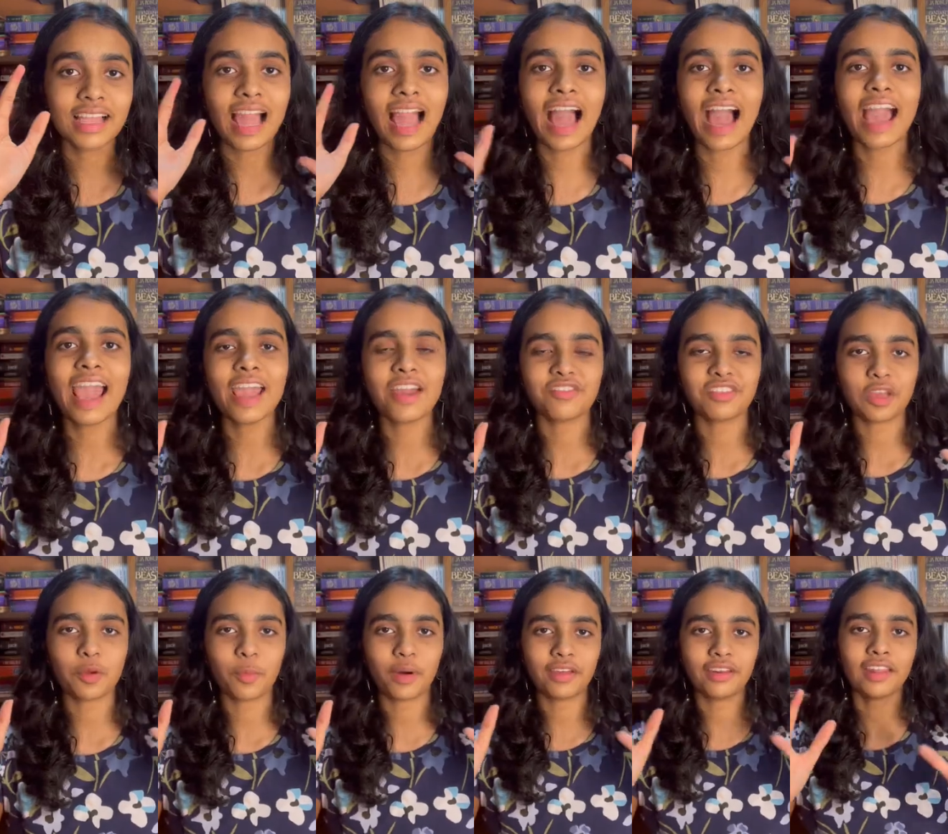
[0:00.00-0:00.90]
Hi
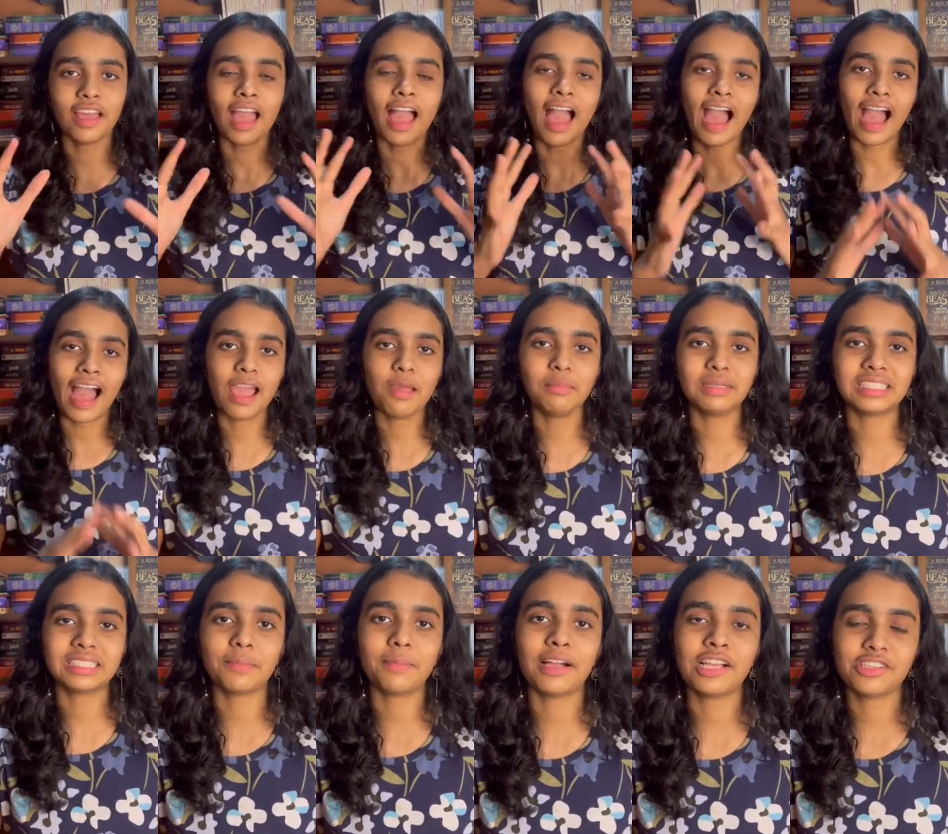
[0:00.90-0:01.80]
everyone, I'm
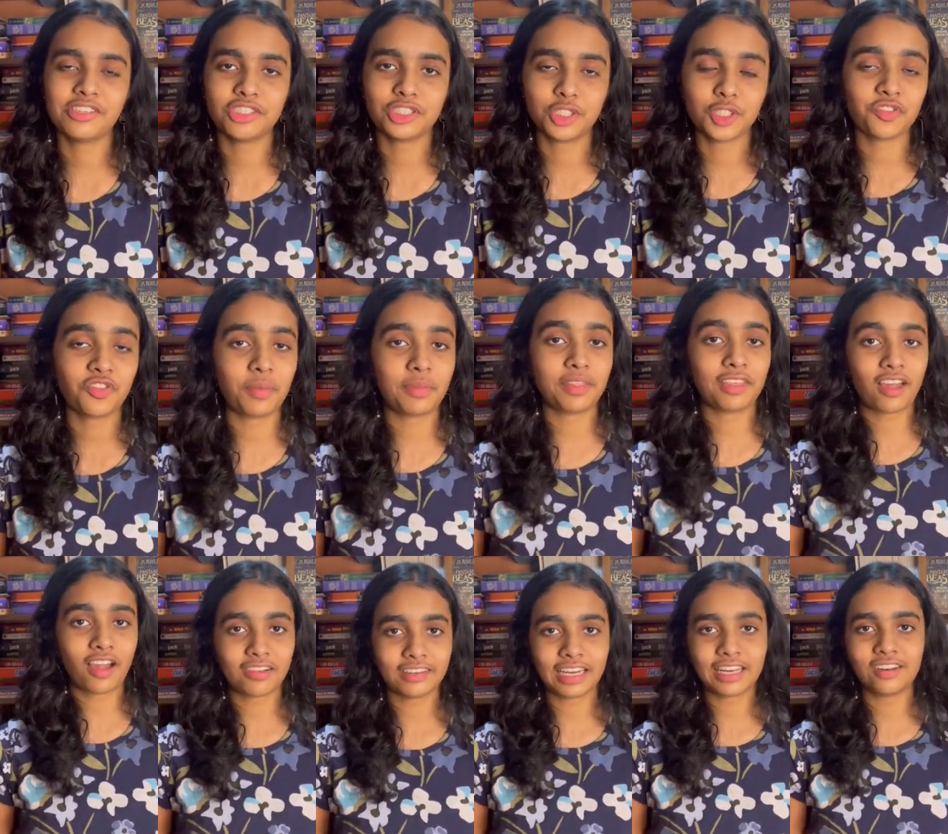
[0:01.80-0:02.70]
Isabel Shiju from the
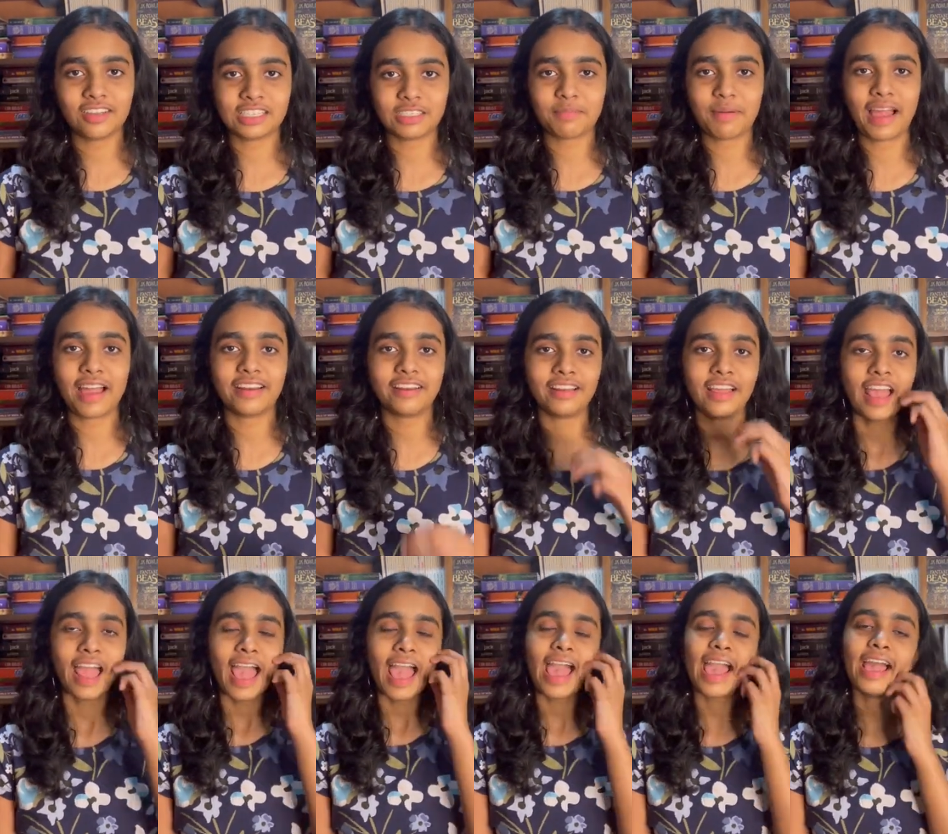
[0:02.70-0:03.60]
Young Leaders Band,
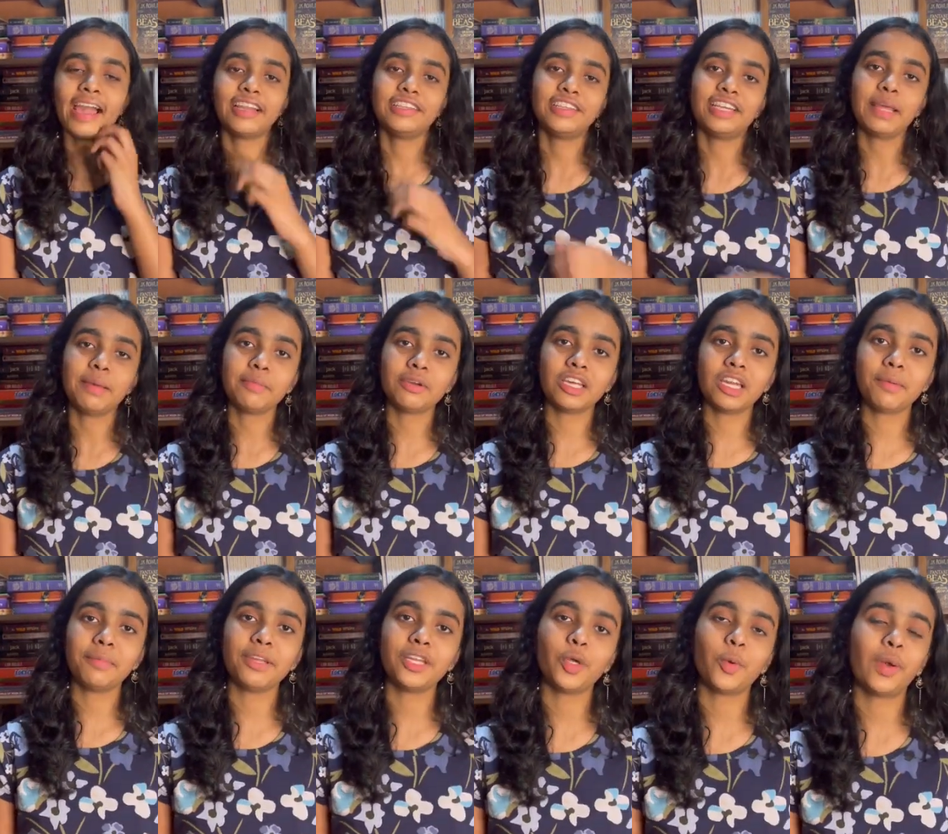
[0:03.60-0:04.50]
and today I'm going
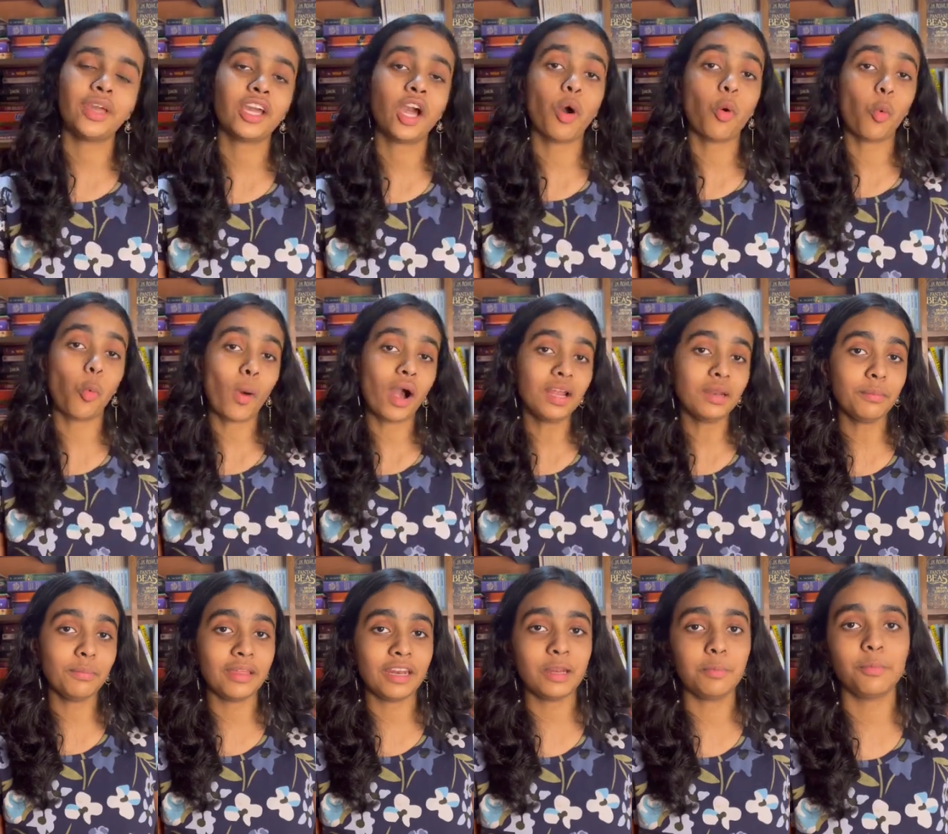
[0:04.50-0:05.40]
to be doing a
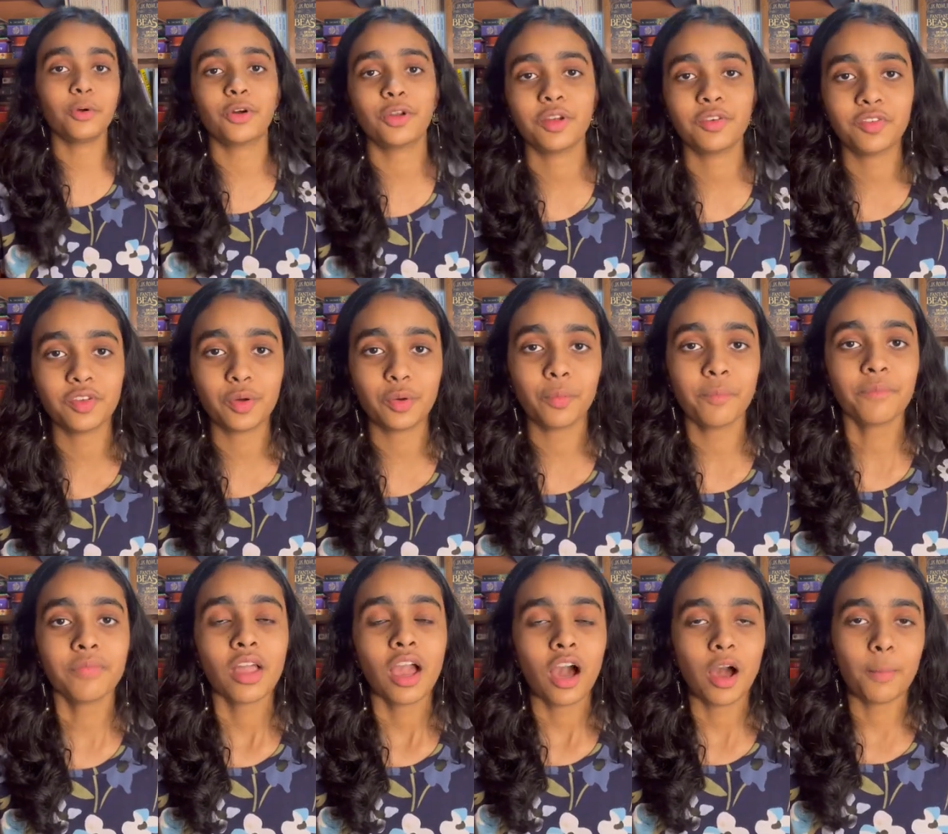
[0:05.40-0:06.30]
1 minute book review
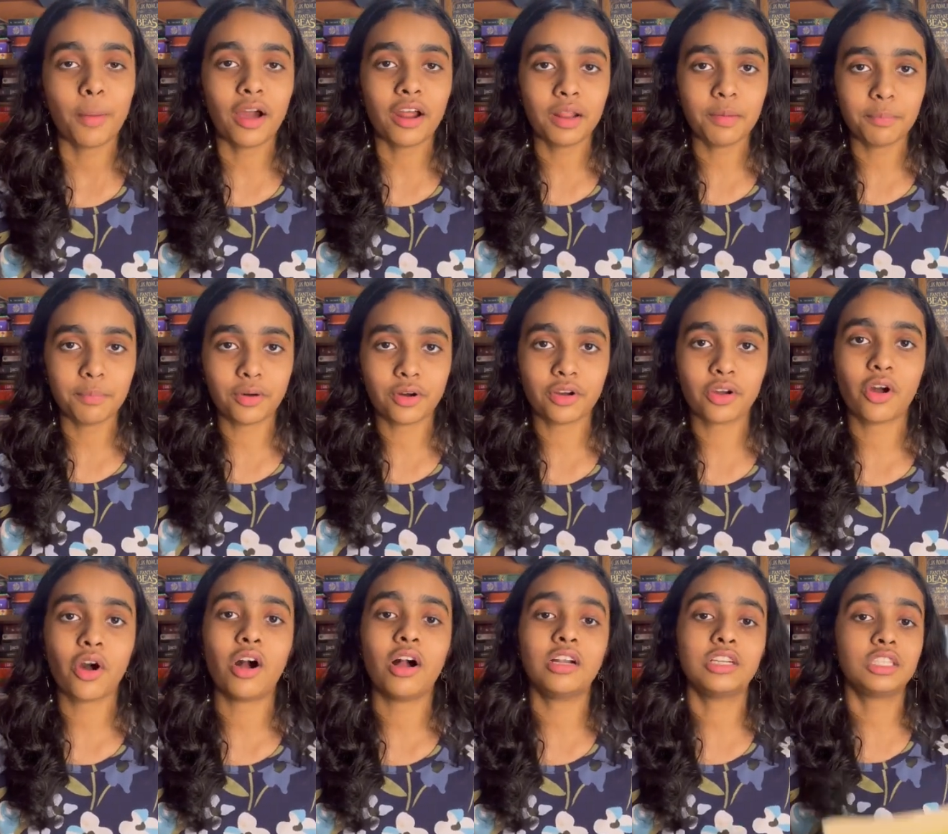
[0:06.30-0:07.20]
about a book
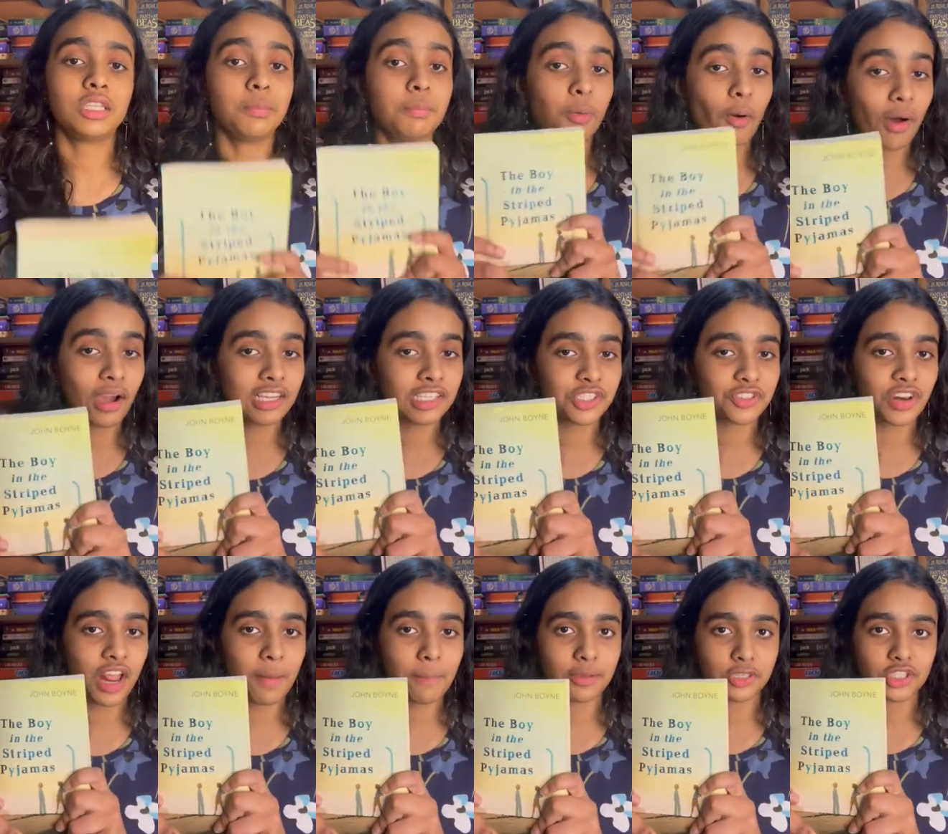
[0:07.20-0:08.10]
called The Boy in
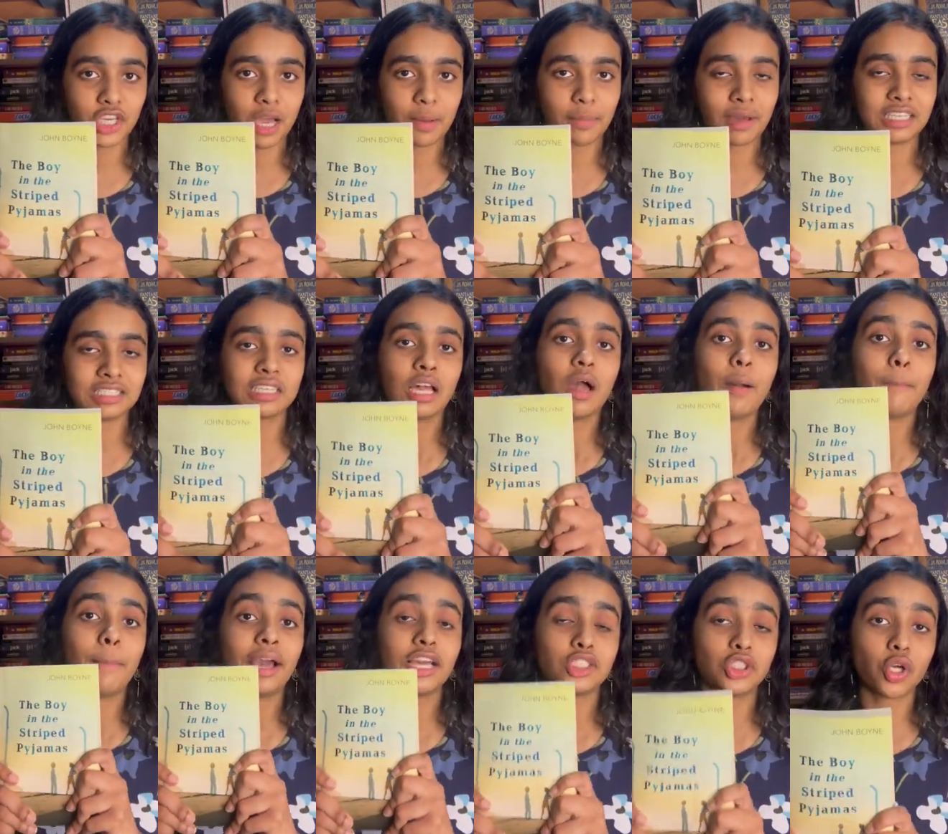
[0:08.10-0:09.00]
Striped Pyjamas
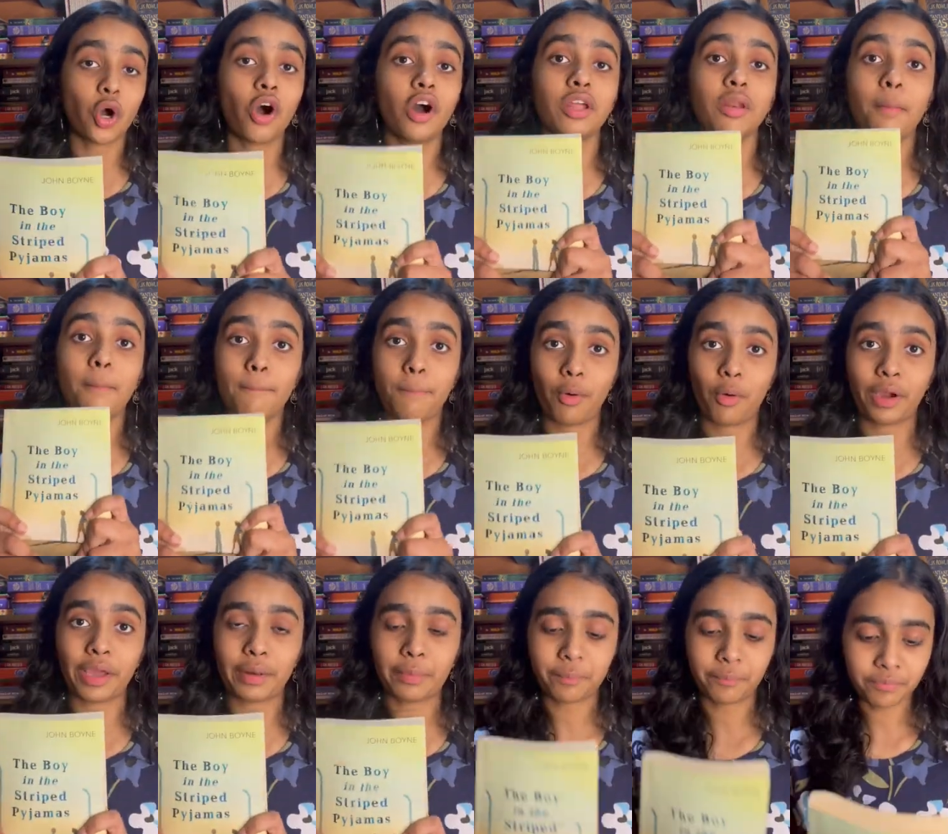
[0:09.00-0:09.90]
by John
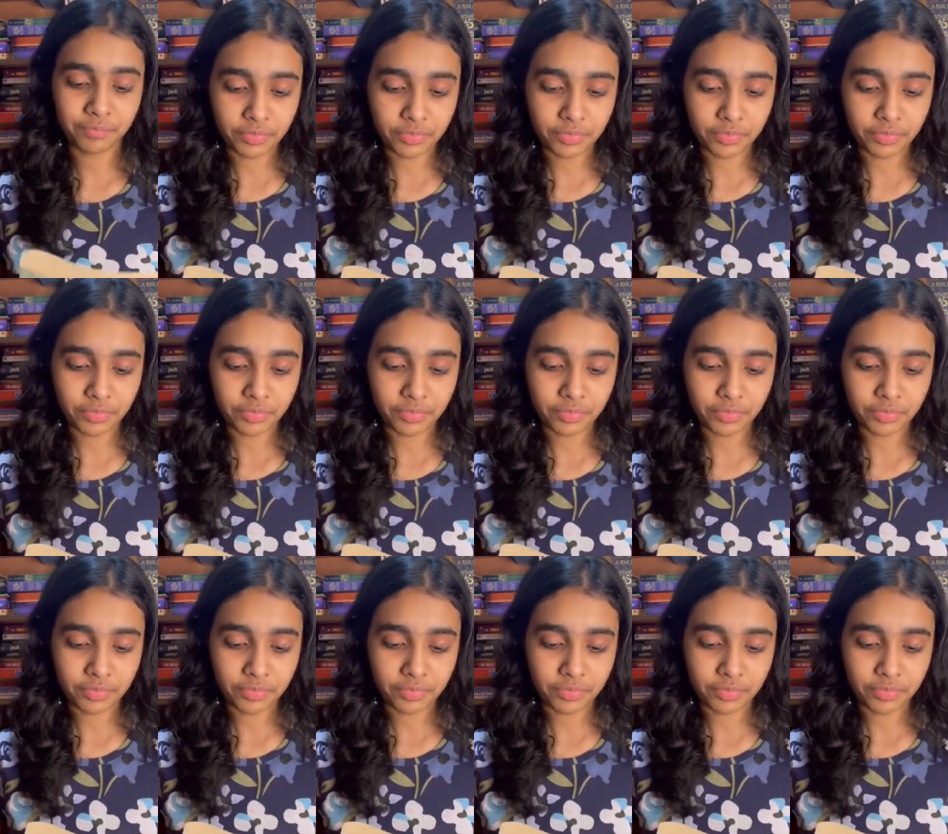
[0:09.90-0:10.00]
Boyne.